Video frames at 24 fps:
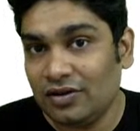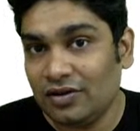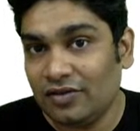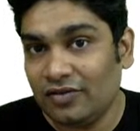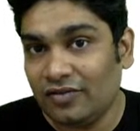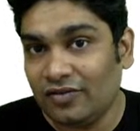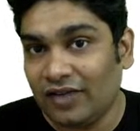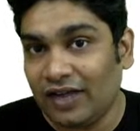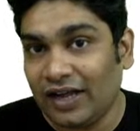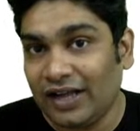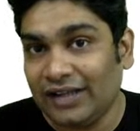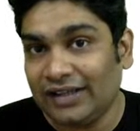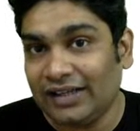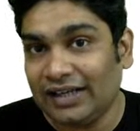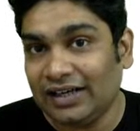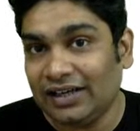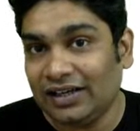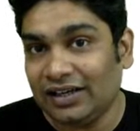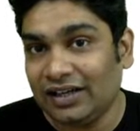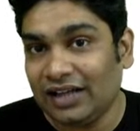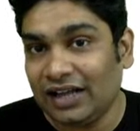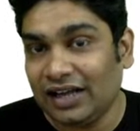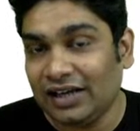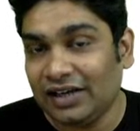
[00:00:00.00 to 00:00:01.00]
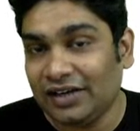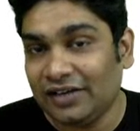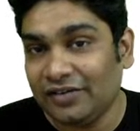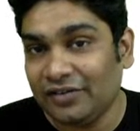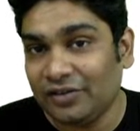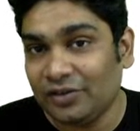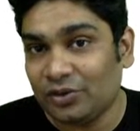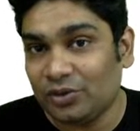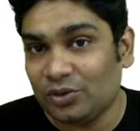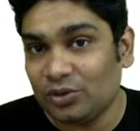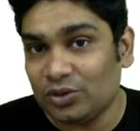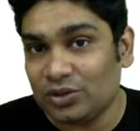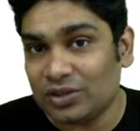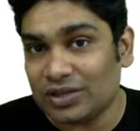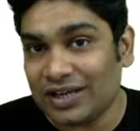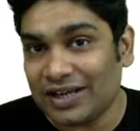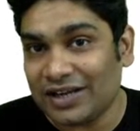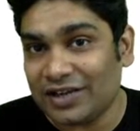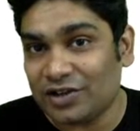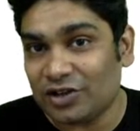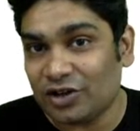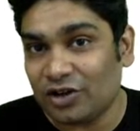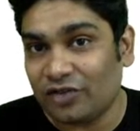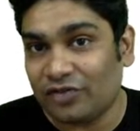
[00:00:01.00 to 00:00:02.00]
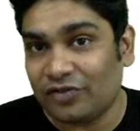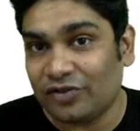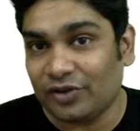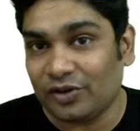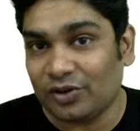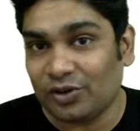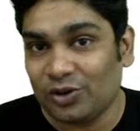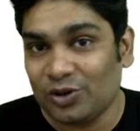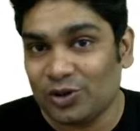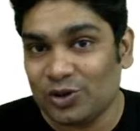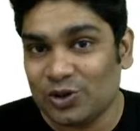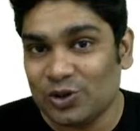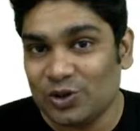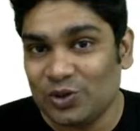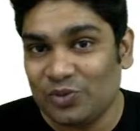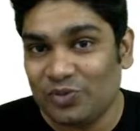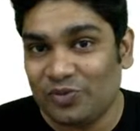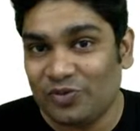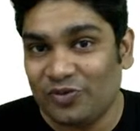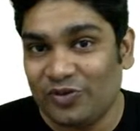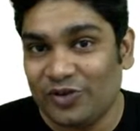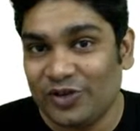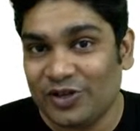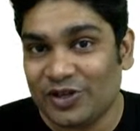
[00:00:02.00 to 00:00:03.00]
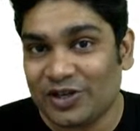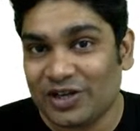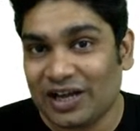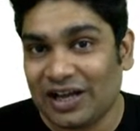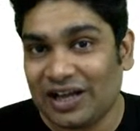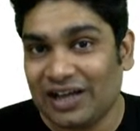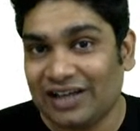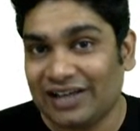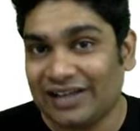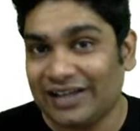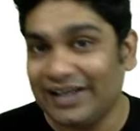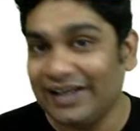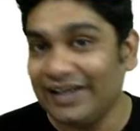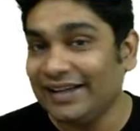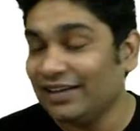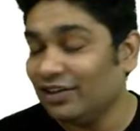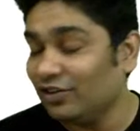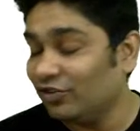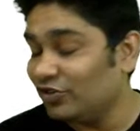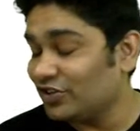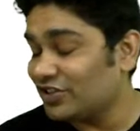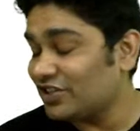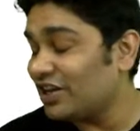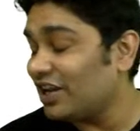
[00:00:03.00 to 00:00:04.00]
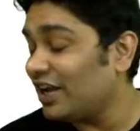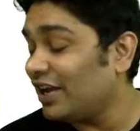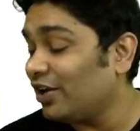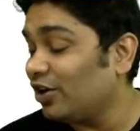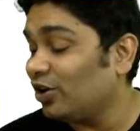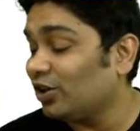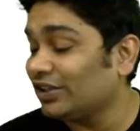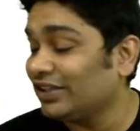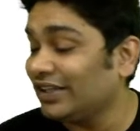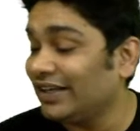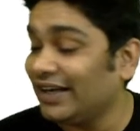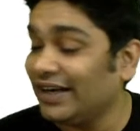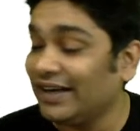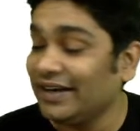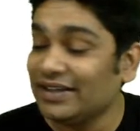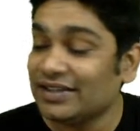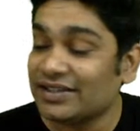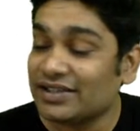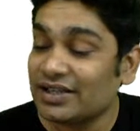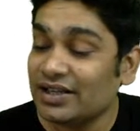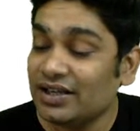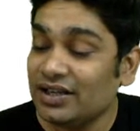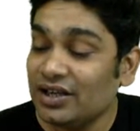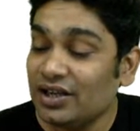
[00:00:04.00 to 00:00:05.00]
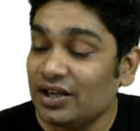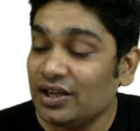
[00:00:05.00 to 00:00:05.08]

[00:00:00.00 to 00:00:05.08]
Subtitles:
Why? That'll give you two sides of your closed loop which are radial, which lie along the radius.